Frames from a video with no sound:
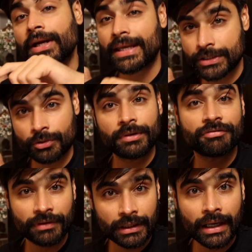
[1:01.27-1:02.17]
has to be
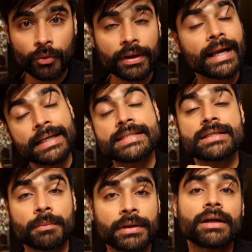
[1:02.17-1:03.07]
filled out and
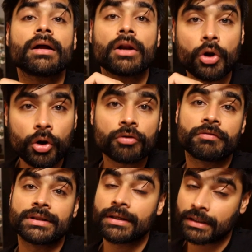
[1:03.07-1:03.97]
submitted along
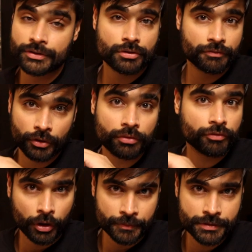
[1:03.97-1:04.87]
with the rest of your
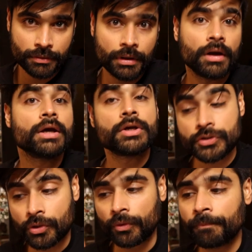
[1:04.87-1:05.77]
forms.
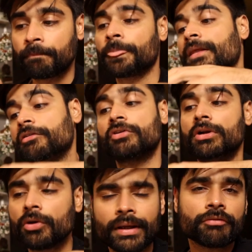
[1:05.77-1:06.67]
So if you're
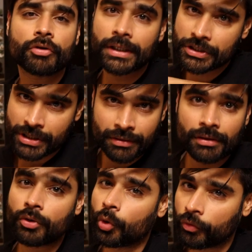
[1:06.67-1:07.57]
looking for a general
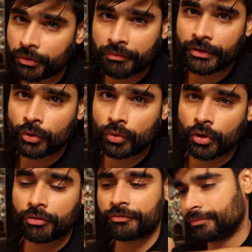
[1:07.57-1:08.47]
overview
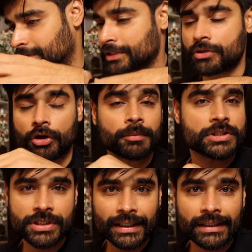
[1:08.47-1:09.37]
of this document
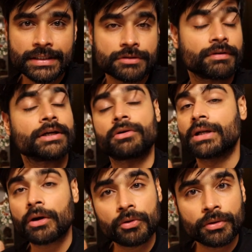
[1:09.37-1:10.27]
checklist, where to
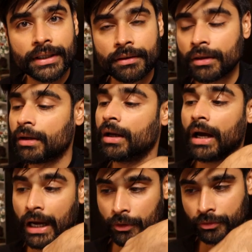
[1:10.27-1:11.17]
download it,
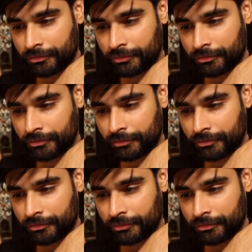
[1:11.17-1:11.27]
how to